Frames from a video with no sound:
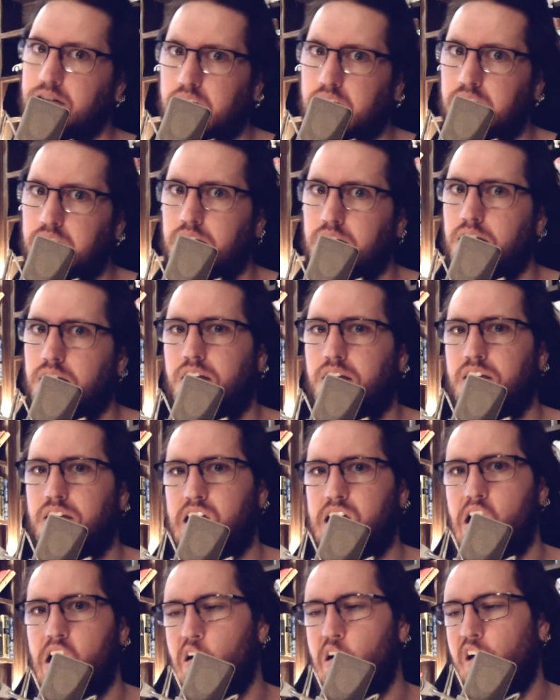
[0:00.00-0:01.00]
write it.
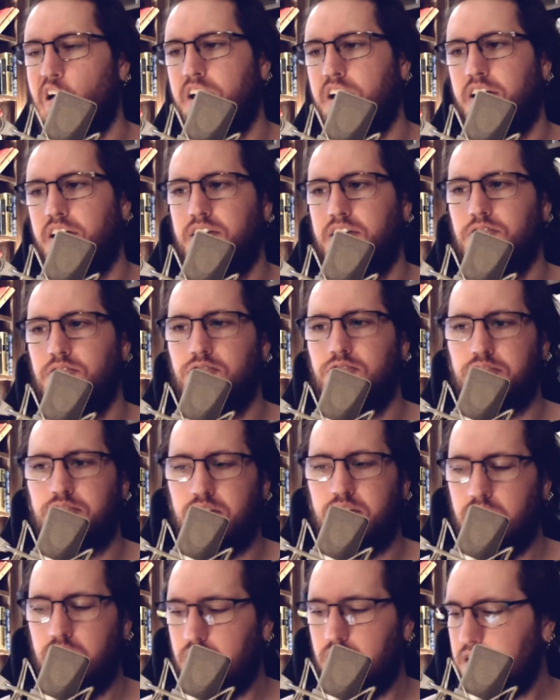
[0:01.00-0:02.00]
I, I just
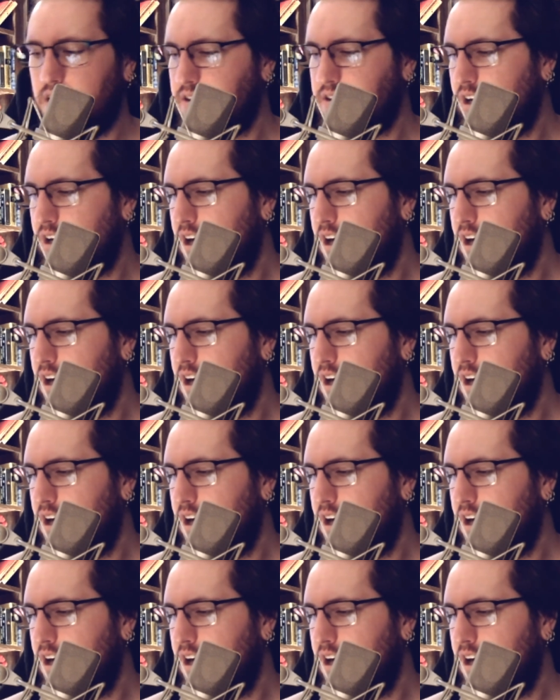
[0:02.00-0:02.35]
cannot.